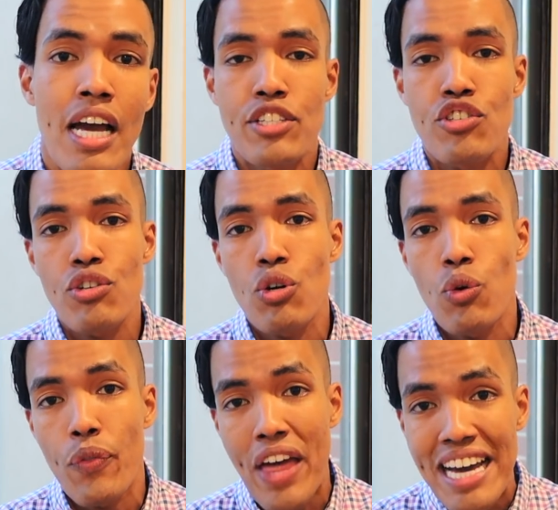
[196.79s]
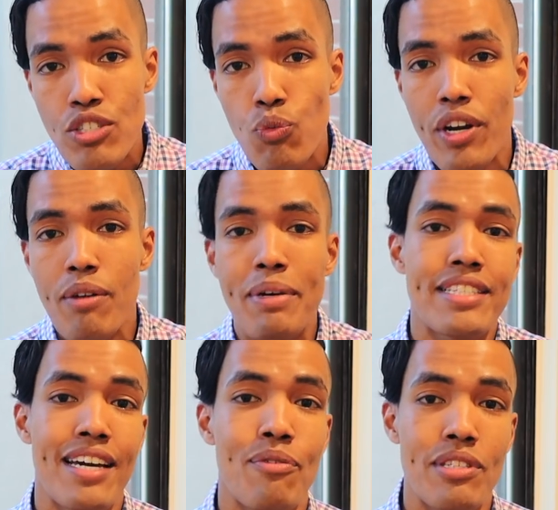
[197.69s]
And so that's where my
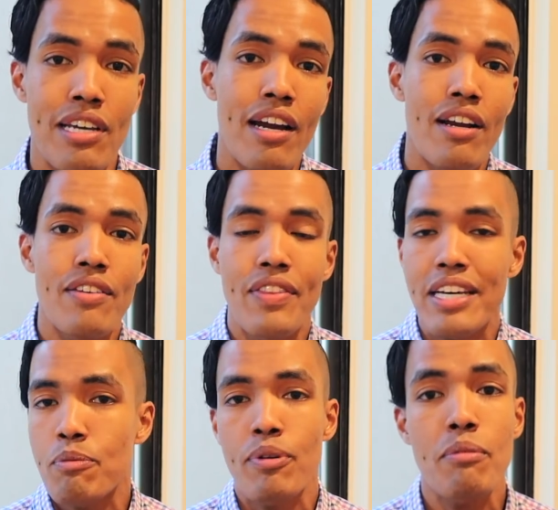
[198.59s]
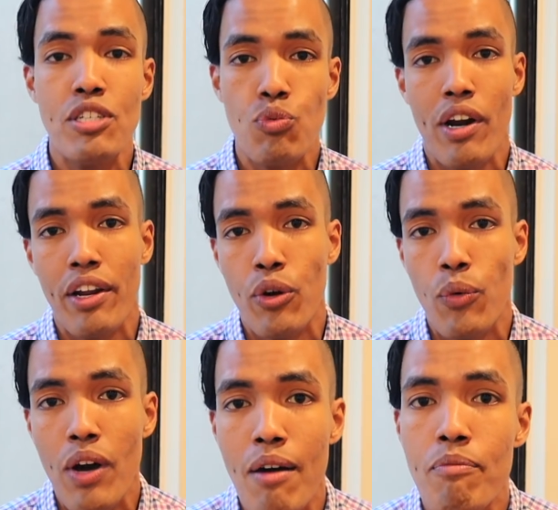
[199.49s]
dad retired, and that's pretty much where I grew
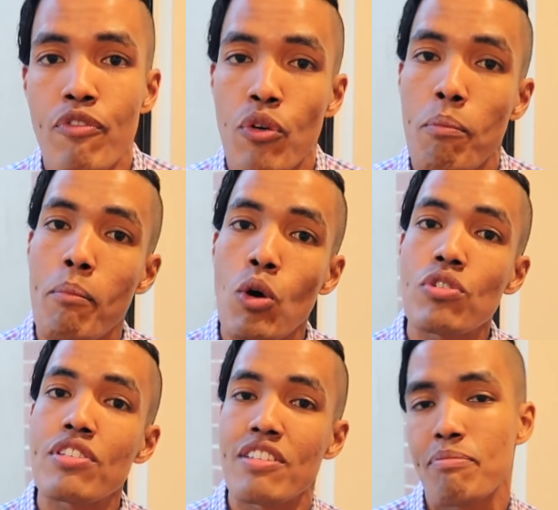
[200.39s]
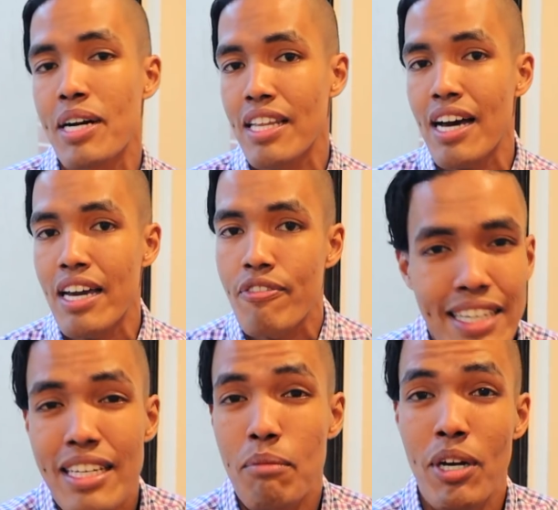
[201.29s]
up for most of my life.
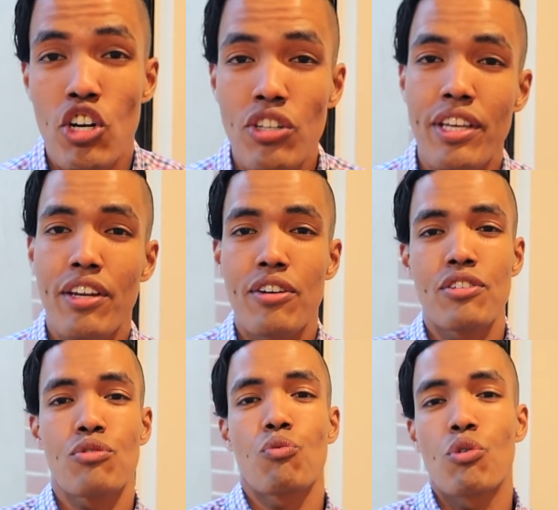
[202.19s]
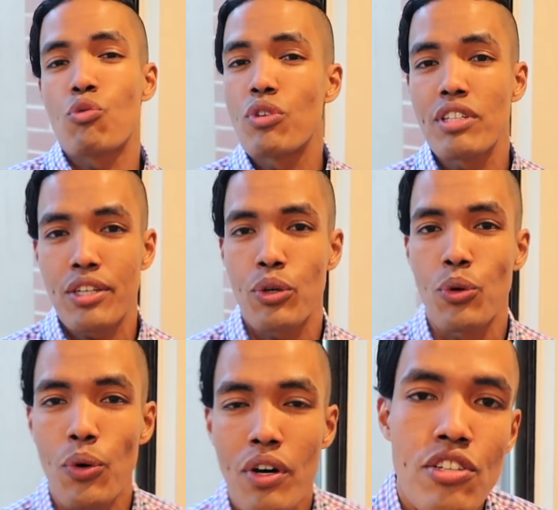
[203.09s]
Now my early years were really
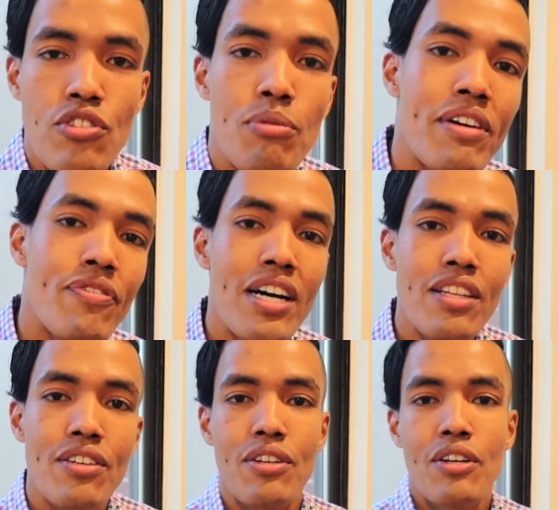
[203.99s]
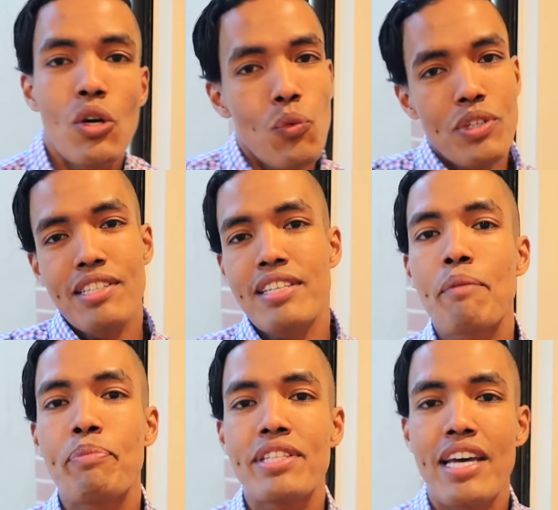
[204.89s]
cool. So my father was a
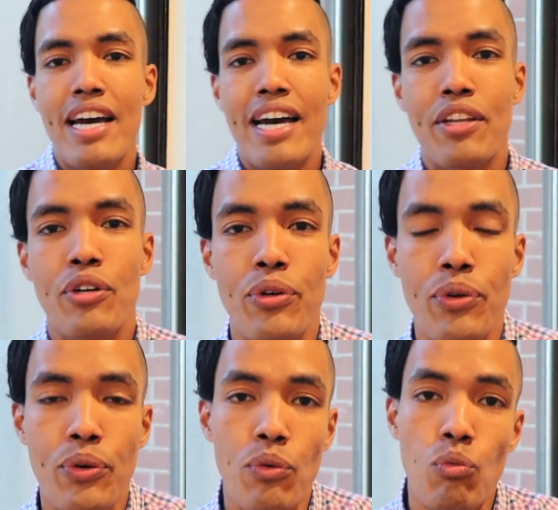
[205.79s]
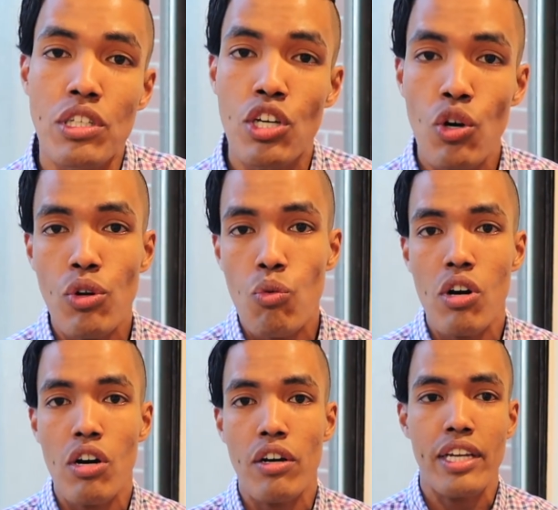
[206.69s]
type of dad who would go to
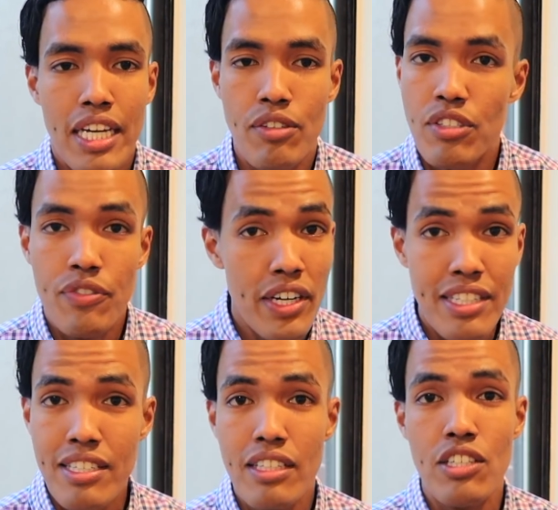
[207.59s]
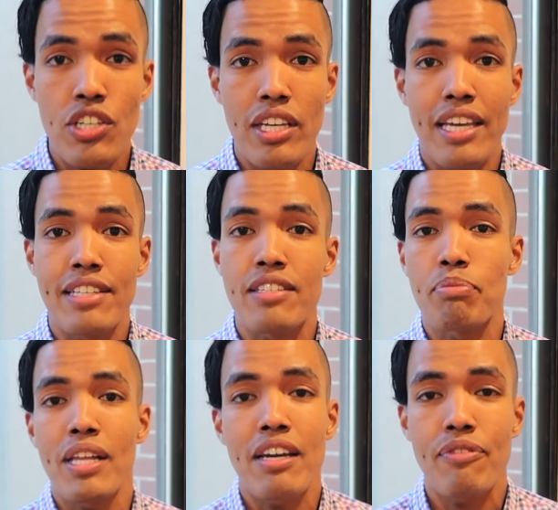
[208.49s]
work and he was very diligent in
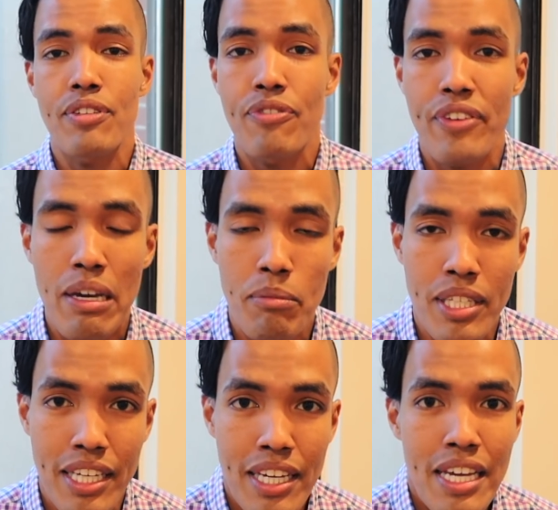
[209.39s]
supplying for the family,